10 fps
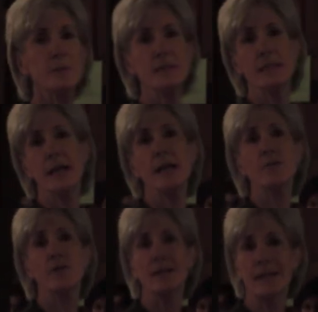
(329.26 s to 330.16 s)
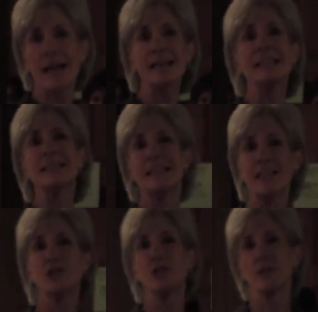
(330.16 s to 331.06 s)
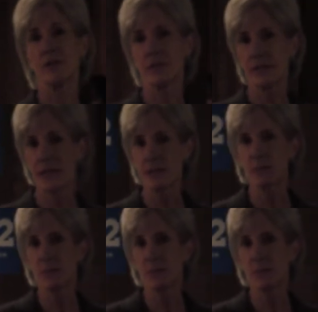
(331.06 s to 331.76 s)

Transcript: he's been saying for the last 6 years that he's